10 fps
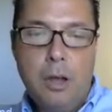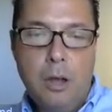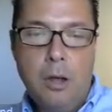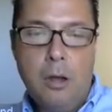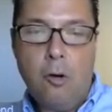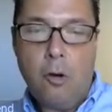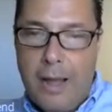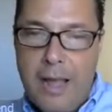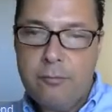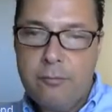are or
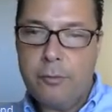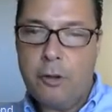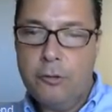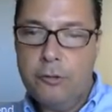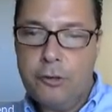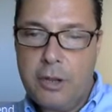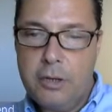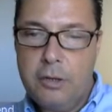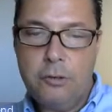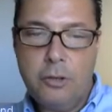have
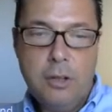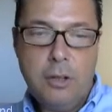contained